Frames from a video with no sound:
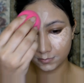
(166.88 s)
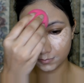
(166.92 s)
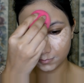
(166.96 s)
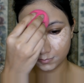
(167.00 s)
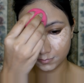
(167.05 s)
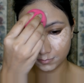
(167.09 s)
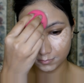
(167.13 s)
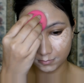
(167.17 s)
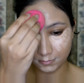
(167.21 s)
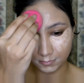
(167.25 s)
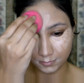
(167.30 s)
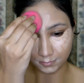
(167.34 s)

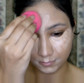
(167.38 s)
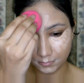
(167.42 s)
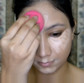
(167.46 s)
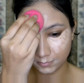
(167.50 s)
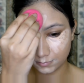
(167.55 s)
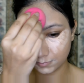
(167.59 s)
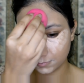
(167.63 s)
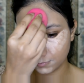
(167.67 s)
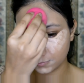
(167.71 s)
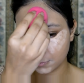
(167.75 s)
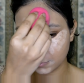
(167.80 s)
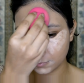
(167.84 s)
And again,
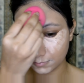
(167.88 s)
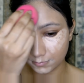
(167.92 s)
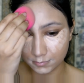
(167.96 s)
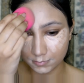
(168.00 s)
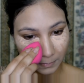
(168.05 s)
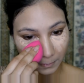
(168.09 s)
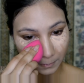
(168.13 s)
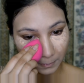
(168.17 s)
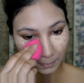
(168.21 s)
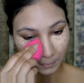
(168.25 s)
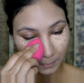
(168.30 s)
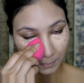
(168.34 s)
I'm going to
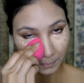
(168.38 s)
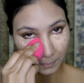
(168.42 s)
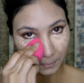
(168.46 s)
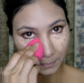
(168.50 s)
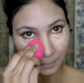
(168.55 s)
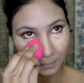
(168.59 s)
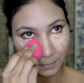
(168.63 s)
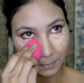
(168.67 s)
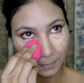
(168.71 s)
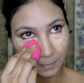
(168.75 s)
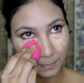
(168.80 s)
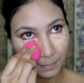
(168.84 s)
blend
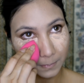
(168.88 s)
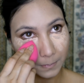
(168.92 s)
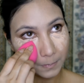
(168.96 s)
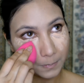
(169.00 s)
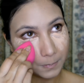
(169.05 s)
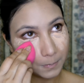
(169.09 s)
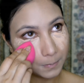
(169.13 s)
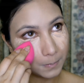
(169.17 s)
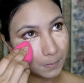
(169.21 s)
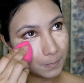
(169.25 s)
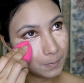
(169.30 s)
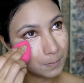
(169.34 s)
everything out with
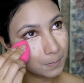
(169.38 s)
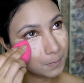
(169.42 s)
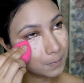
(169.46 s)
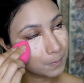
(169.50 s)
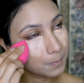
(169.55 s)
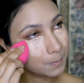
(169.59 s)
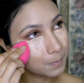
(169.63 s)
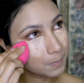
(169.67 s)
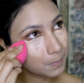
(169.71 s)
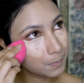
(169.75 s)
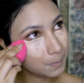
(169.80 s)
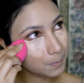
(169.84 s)
a beauty
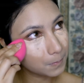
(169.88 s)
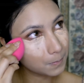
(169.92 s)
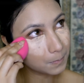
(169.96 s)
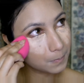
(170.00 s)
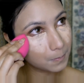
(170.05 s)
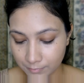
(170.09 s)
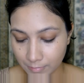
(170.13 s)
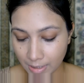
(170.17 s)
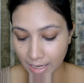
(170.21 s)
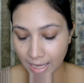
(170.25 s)
sponge.